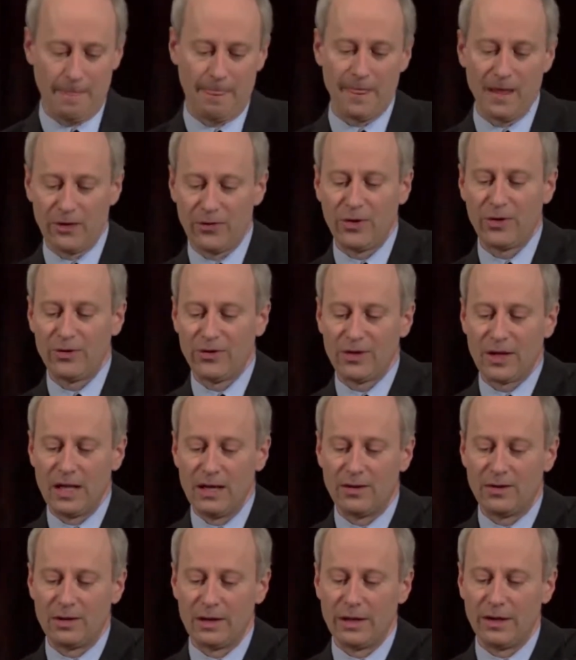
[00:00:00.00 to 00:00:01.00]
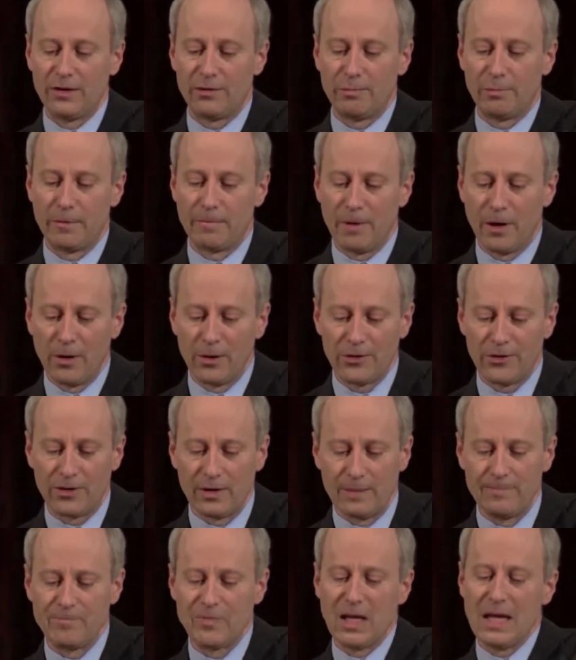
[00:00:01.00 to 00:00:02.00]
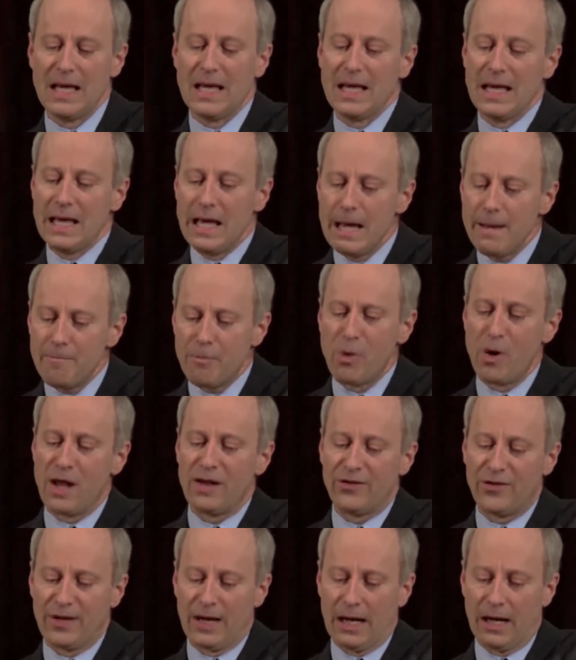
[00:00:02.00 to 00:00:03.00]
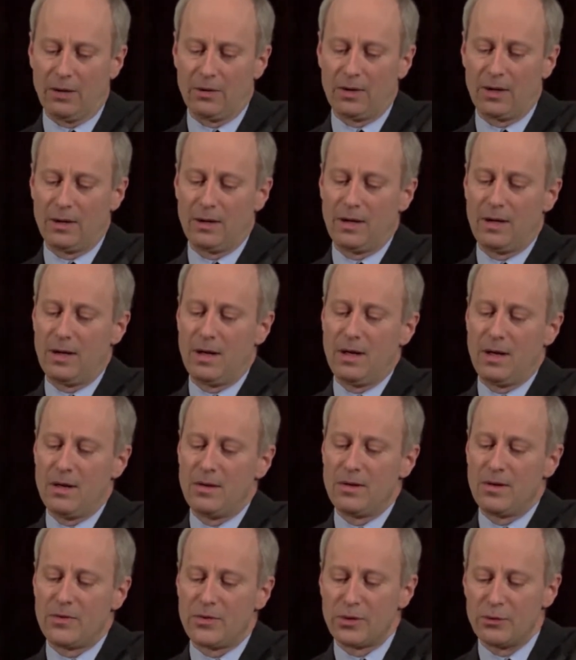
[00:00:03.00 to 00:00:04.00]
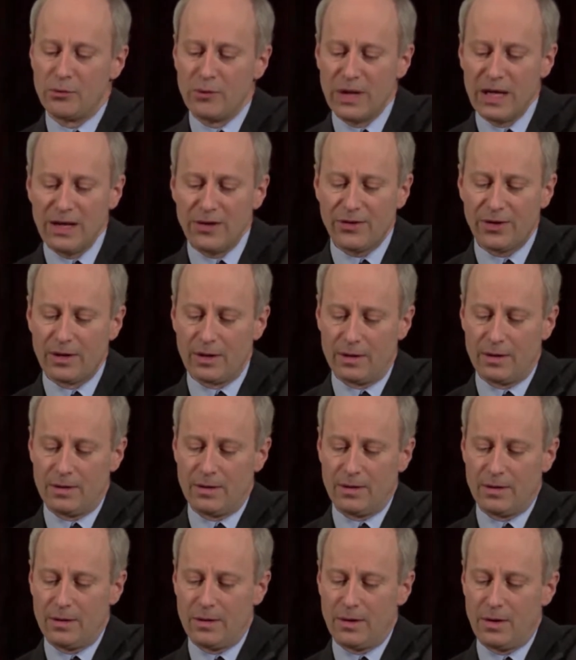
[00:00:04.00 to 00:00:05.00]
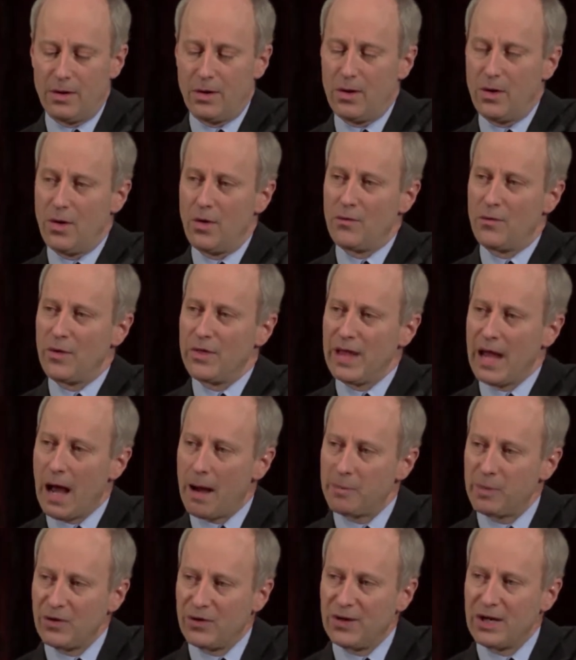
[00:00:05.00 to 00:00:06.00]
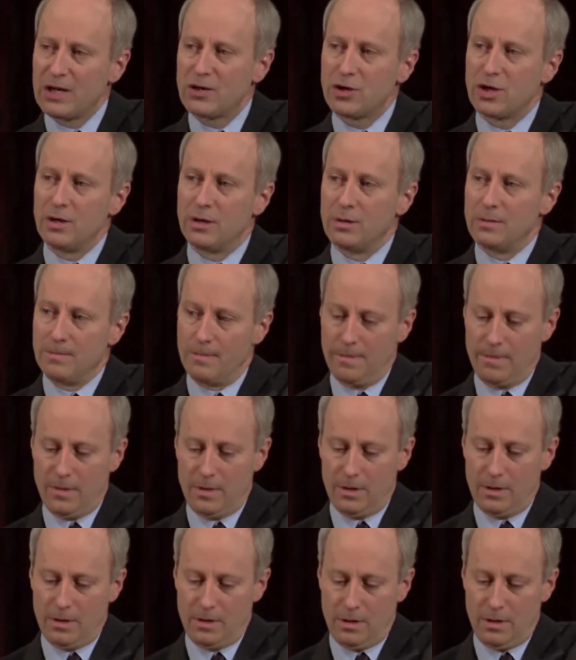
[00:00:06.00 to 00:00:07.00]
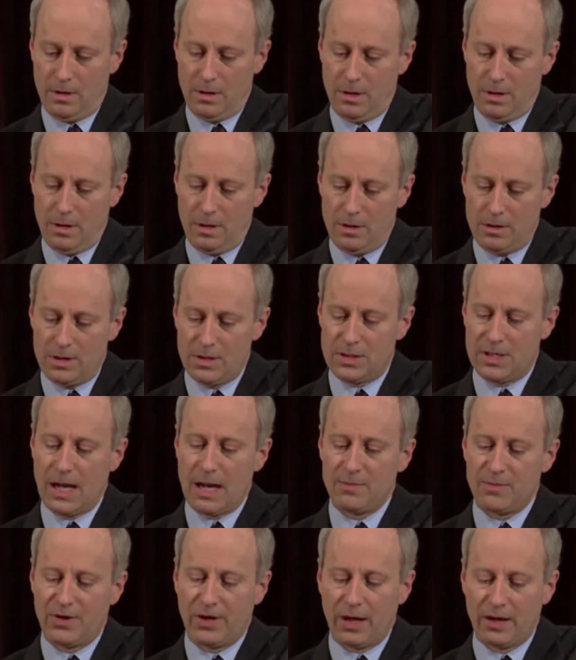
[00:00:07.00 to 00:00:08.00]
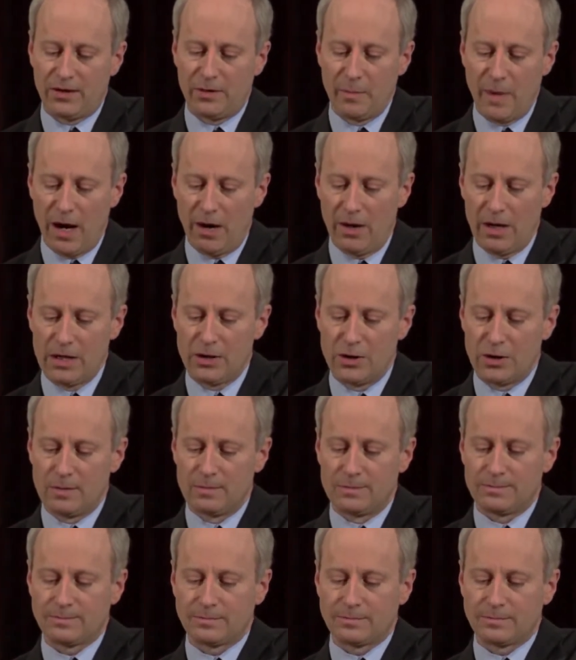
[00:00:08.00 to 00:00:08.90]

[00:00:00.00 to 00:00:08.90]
This is Kinsley's proposal. He points out that the reason for the opposition to same sex marriage